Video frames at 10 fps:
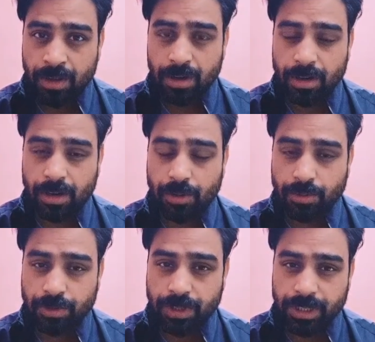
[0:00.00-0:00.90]
how to
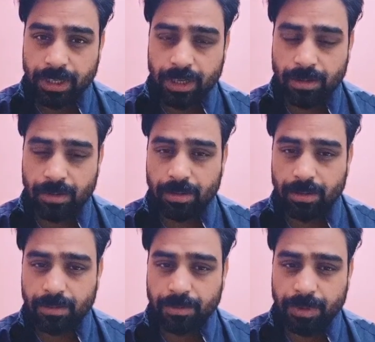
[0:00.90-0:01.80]

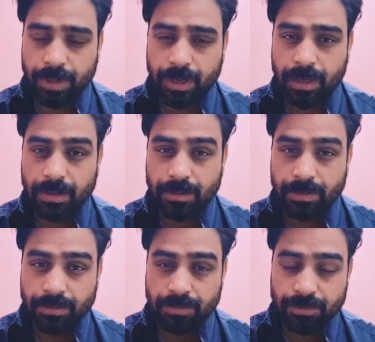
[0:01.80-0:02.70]
DDL, we
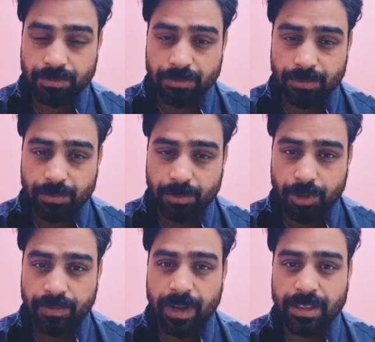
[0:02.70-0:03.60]
can
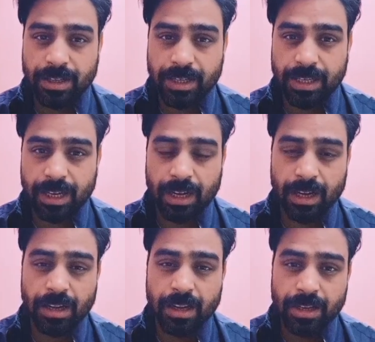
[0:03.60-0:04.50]
modify the data,
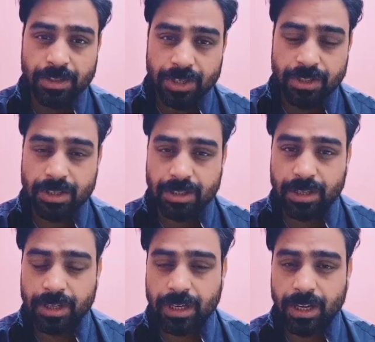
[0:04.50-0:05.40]
changes the
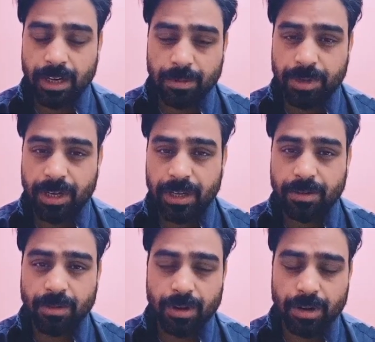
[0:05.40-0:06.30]
data and update
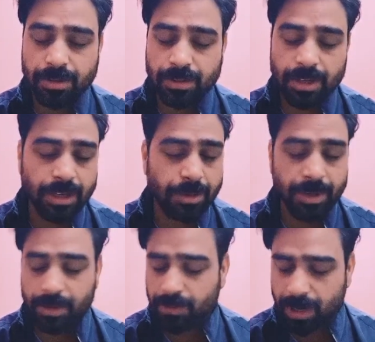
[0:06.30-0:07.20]
or insert,
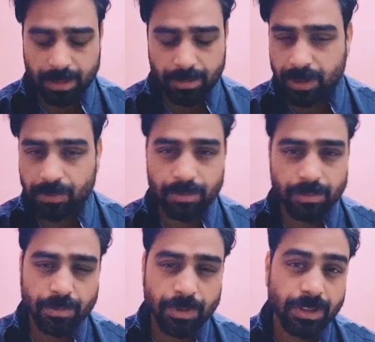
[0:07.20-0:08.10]
update, whatever
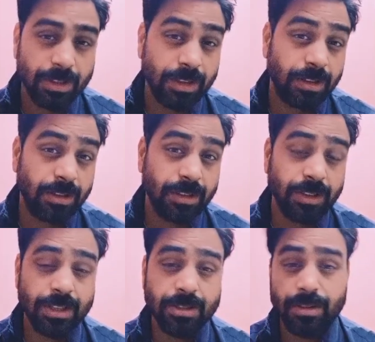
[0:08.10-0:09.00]
in
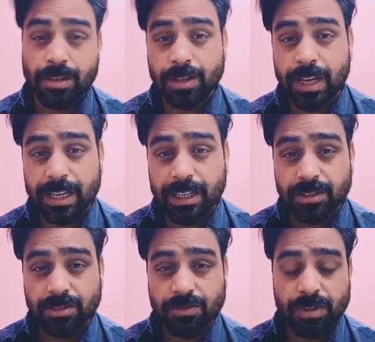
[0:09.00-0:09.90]
this
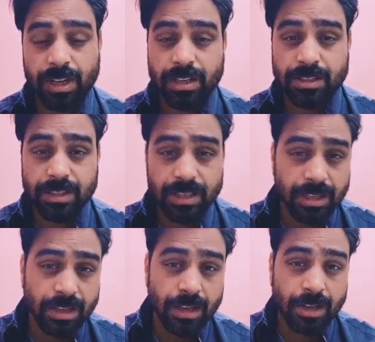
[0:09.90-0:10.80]
categories we can see.
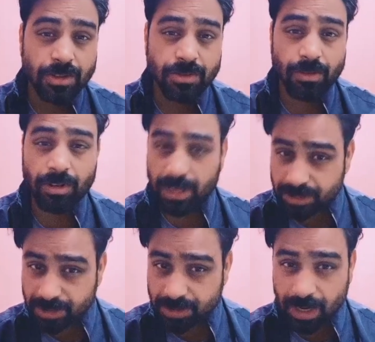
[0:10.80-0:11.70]
So let's
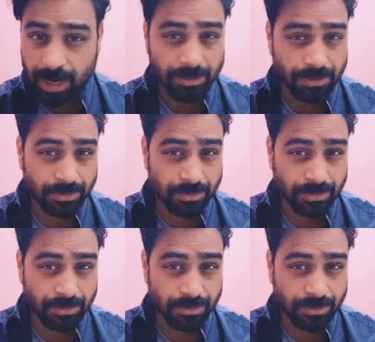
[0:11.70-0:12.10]
start